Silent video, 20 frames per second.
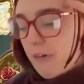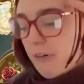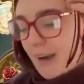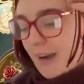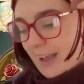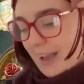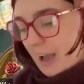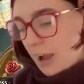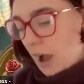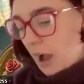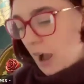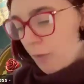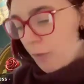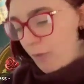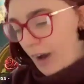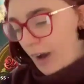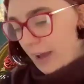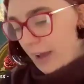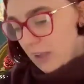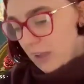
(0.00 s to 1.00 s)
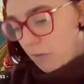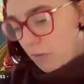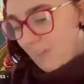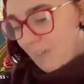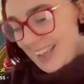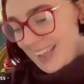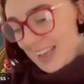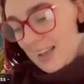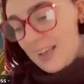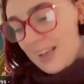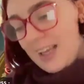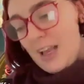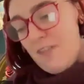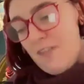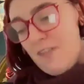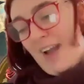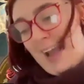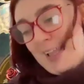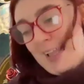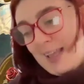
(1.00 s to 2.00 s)
Boleyn and all that. So listen
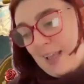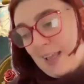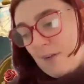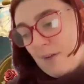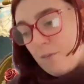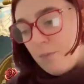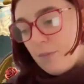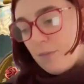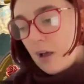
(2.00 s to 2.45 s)
to this.